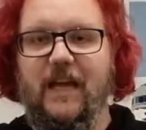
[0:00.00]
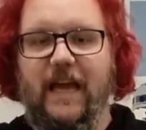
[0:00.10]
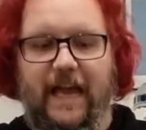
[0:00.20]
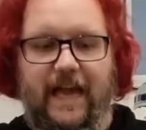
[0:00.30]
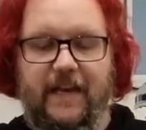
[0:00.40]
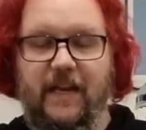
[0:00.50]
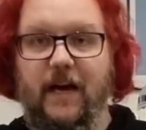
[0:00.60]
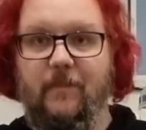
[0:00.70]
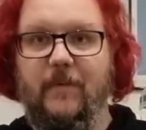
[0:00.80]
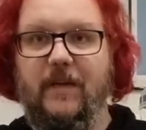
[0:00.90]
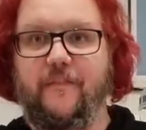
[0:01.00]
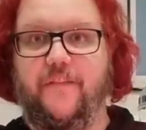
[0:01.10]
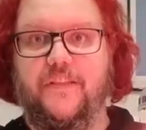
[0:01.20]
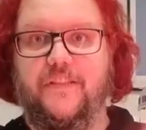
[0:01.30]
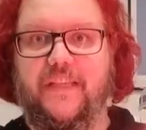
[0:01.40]
And if
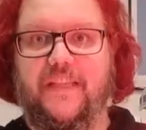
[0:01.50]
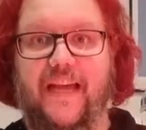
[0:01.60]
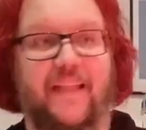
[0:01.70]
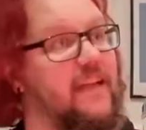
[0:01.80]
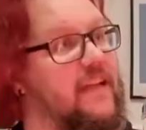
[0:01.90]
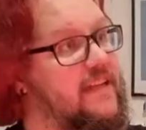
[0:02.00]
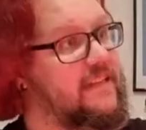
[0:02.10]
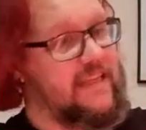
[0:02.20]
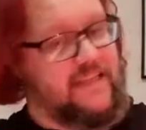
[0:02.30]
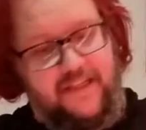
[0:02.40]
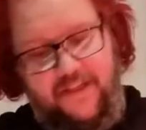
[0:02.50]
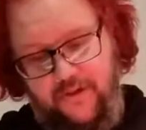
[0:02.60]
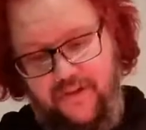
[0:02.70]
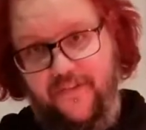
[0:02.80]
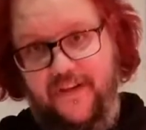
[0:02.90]
you can see that, there's actually
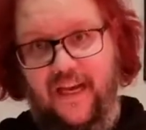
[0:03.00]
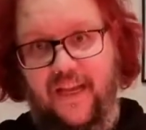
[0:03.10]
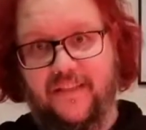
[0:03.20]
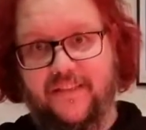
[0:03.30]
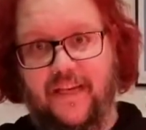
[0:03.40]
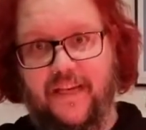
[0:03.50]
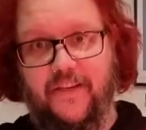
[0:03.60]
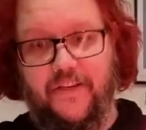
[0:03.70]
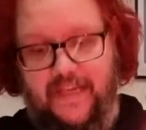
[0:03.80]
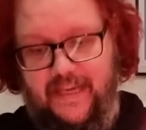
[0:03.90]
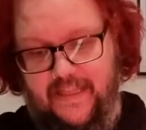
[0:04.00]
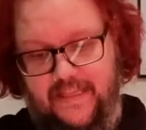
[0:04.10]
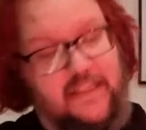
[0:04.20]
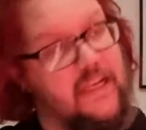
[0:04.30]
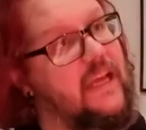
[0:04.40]
two different colours going on here.
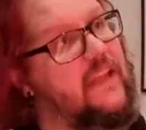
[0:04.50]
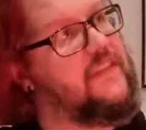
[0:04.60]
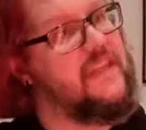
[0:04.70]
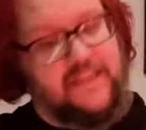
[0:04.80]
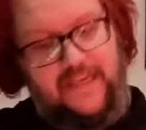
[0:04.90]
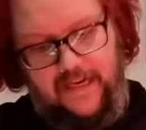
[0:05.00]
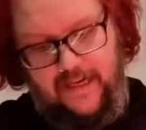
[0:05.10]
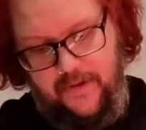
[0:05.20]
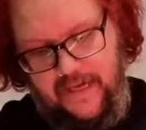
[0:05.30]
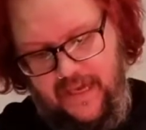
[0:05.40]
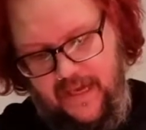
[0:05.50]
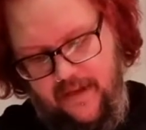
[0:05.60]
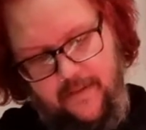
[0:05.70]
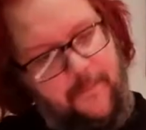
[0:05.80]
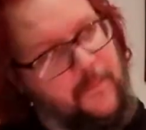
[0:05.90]
There's a yellow here,
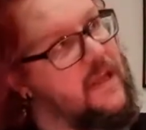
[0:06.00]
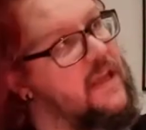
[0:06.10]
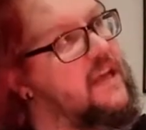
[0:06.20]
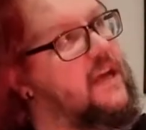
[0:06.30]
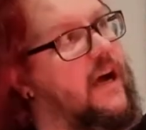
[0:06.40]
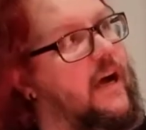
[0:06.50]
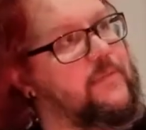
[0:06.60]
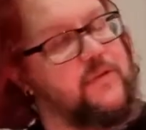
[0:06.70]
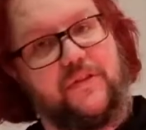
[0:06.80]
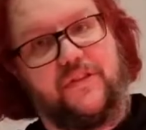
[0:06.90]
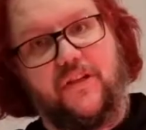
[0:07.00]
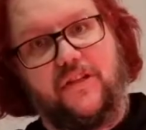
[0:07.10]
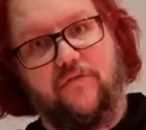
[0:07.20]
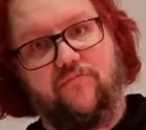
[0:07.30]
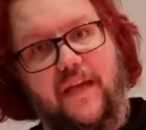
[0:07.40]
up to a
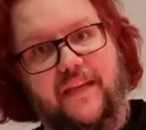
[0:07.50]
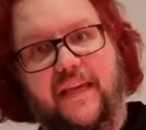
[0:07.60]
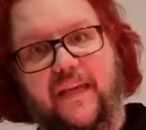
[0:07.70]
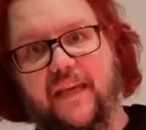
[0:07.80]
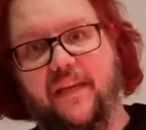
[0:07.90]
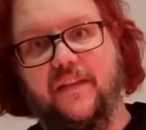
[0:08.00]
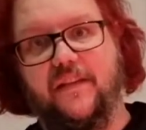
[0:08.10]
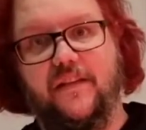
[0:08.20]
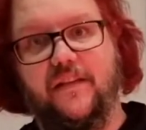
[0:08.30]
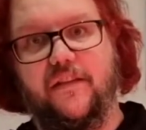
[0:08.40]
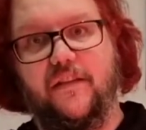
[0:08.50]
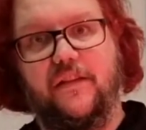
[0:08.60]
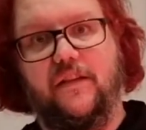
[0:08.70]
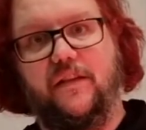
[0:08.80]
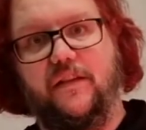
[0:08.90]
darker red here.
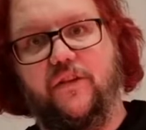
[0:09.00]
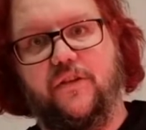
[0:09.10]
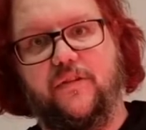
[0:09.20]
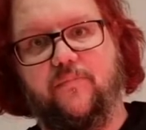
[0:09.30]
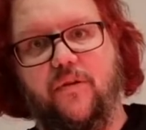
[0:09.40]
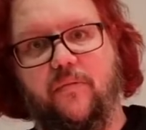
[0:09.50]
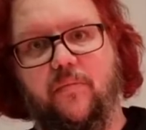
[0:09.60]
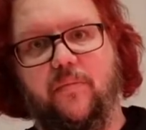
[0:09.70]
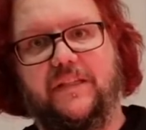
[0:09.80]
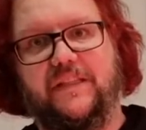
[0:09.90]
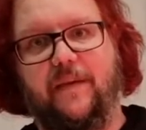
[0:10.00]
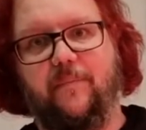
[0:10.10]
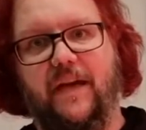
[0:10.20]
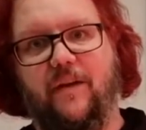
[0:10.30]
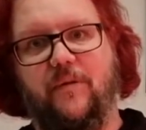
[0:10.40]
You can probably see it
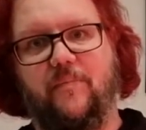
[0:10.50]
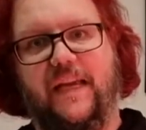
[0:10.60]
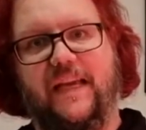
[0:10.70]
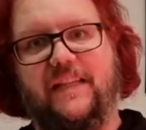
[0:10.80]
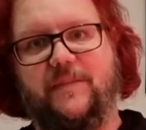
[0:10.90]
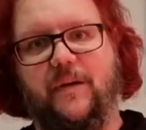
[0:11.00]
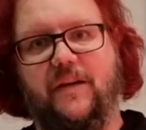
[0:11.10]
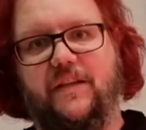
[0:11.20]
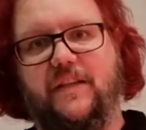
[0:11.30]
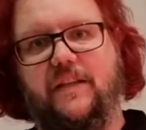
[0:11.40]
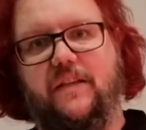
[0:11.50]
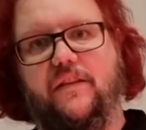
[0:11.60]
better when my hand's behind it.